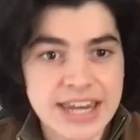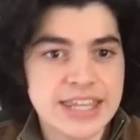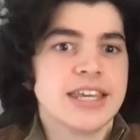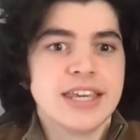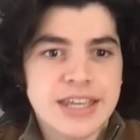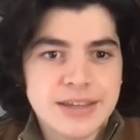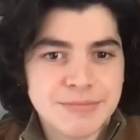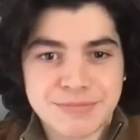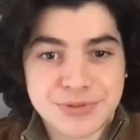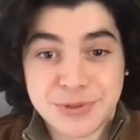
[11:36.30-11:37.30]
any
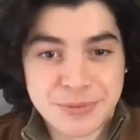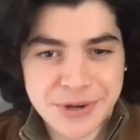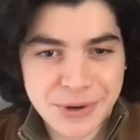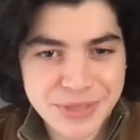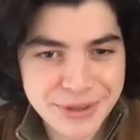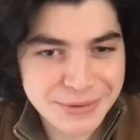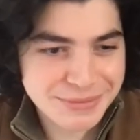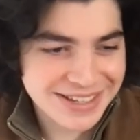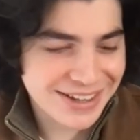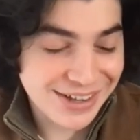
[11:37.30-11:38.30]
superhero
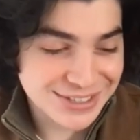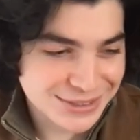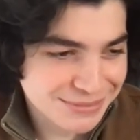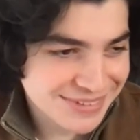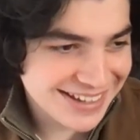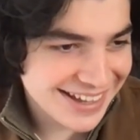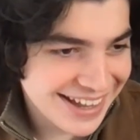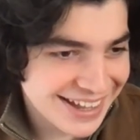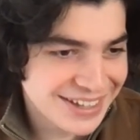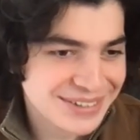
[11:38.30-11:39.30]
thing would be awesome.
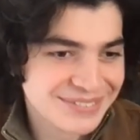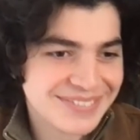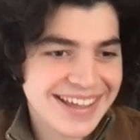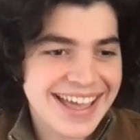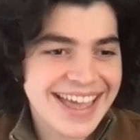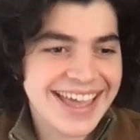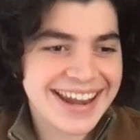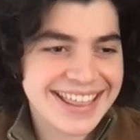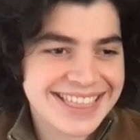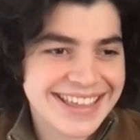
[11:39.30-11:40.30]
Um,
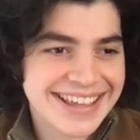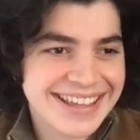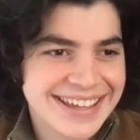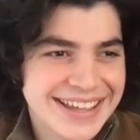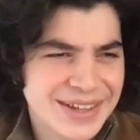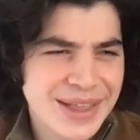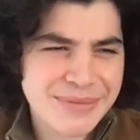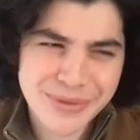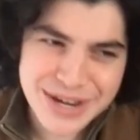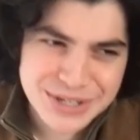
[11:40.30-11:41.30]
and I think
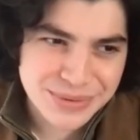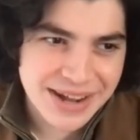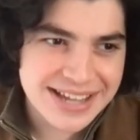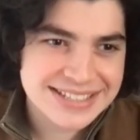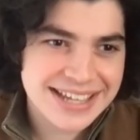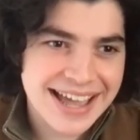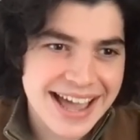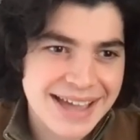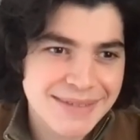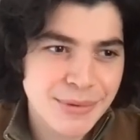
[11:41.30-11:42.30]
collaboration wise,
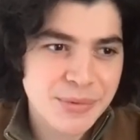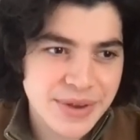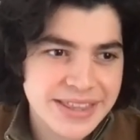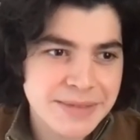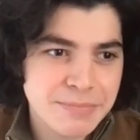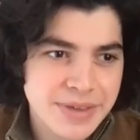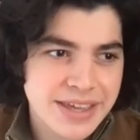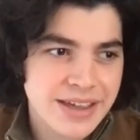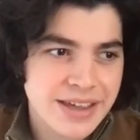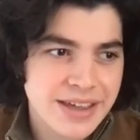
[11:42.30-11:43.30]
I'm a really
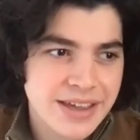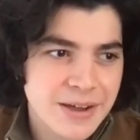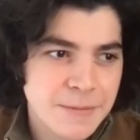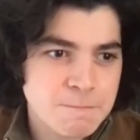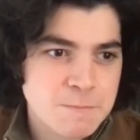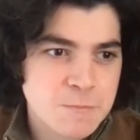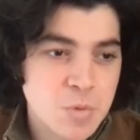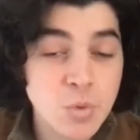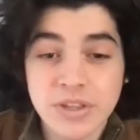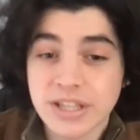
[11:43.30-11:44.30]
big um,
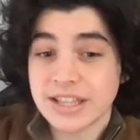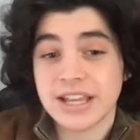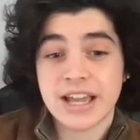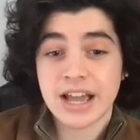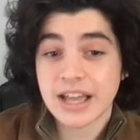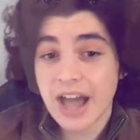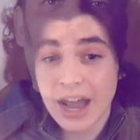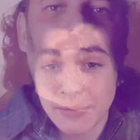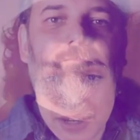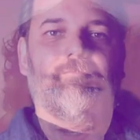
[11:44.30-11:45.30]
one well, the, the
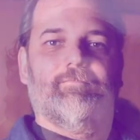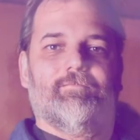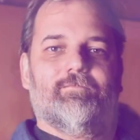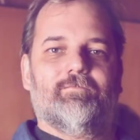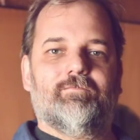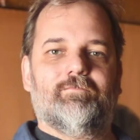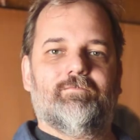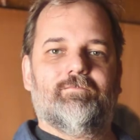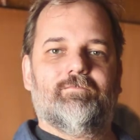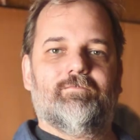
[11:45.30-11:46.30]
comedy idea. I'm
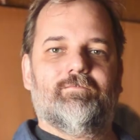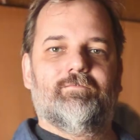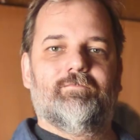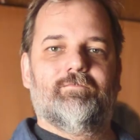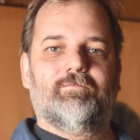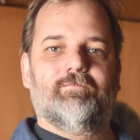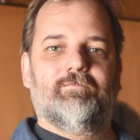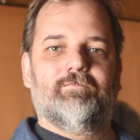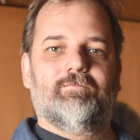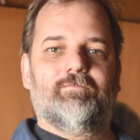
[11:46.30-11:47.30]
a really big Dan Harmon
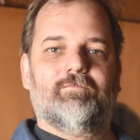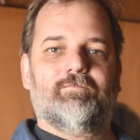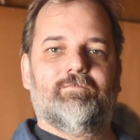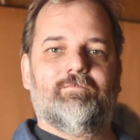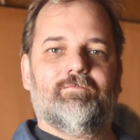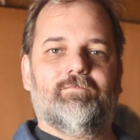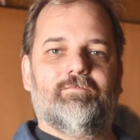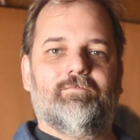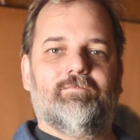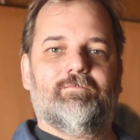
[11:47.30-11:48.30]
fan. Mm -hmm. um,
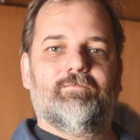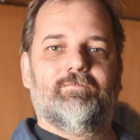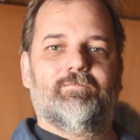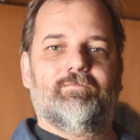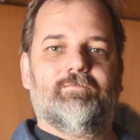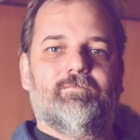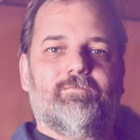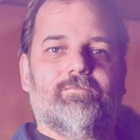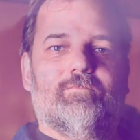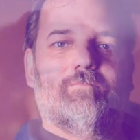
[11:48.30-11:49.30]
he made like Community,
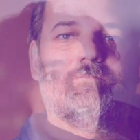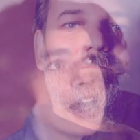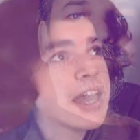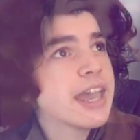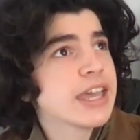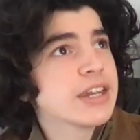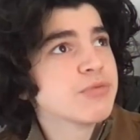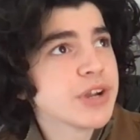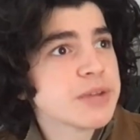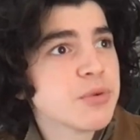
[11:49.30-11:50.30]

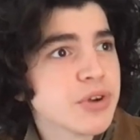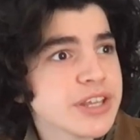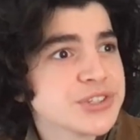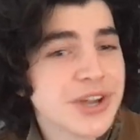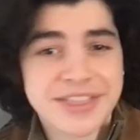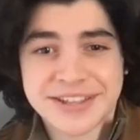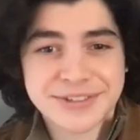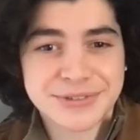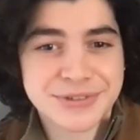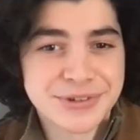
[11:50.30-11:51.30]
and Rick and Morty. So I
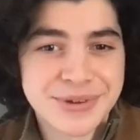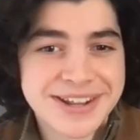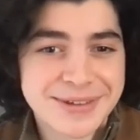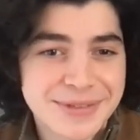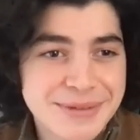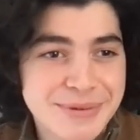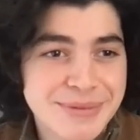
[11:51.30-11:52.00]
think to do anything with